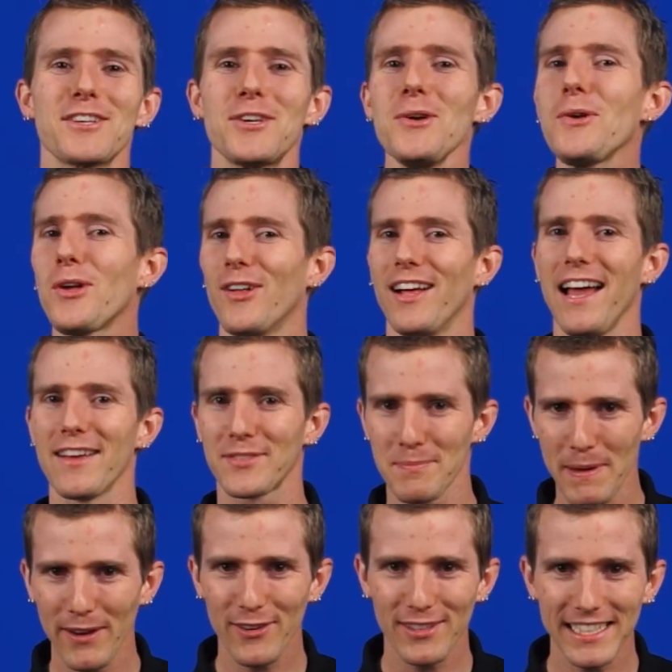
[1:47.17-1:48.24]
Google has
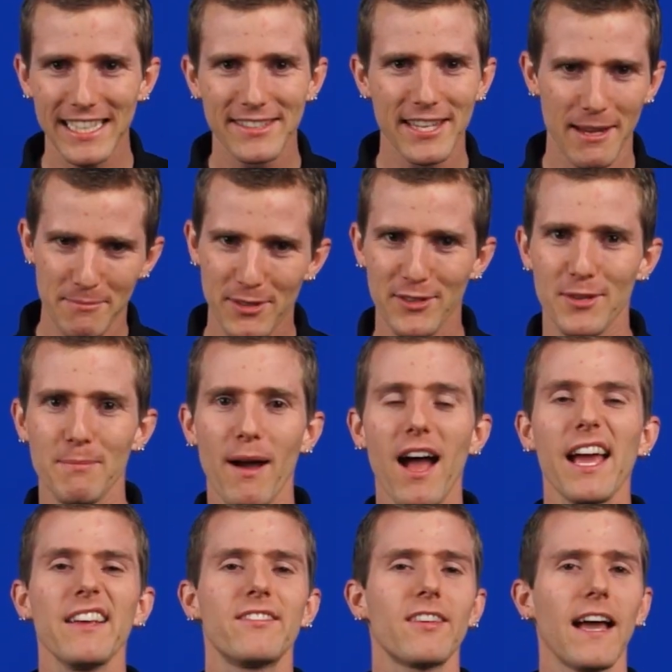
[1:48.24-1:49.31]
apparently attempted to
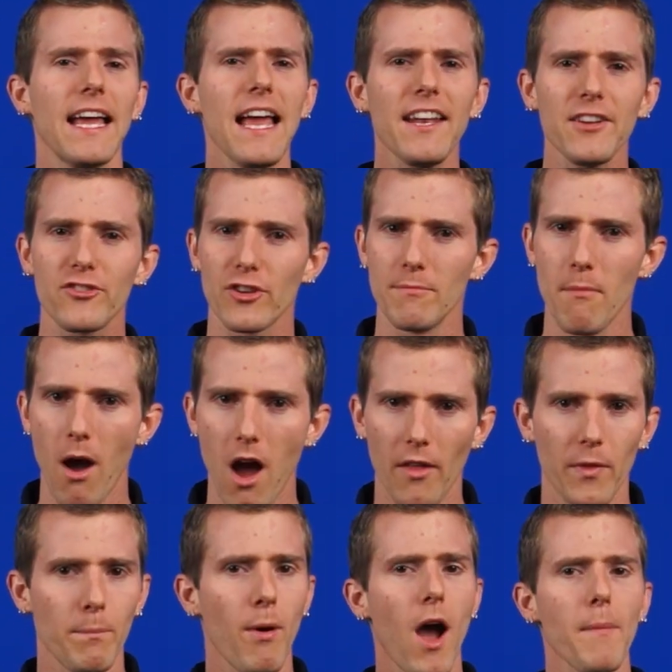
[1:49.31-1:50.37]
buy CyanogenMod,
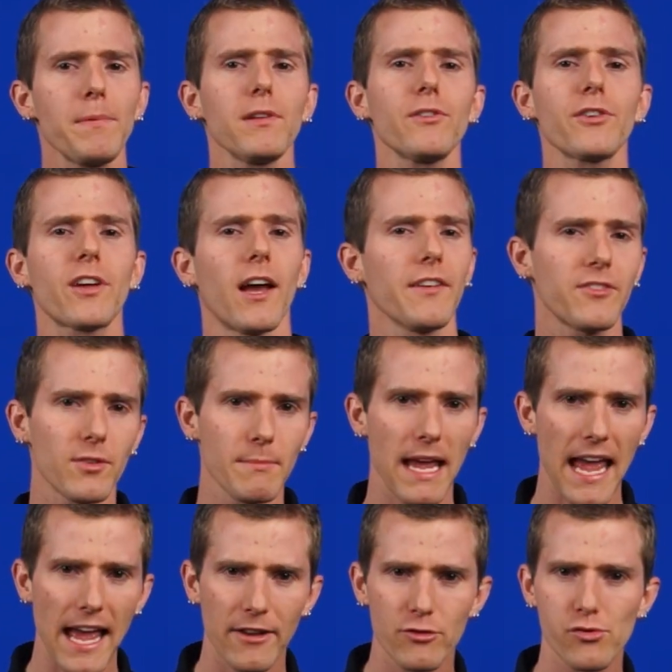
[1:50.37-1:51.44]
the popular custom
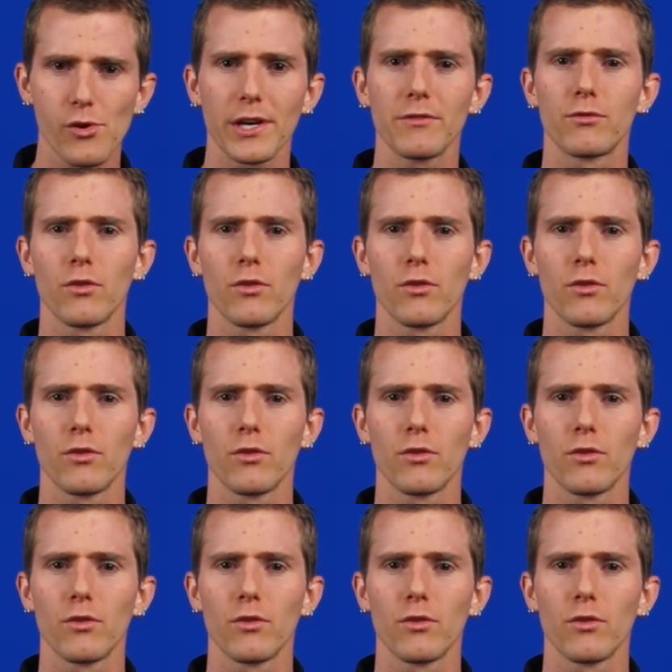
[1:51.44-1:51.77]
Android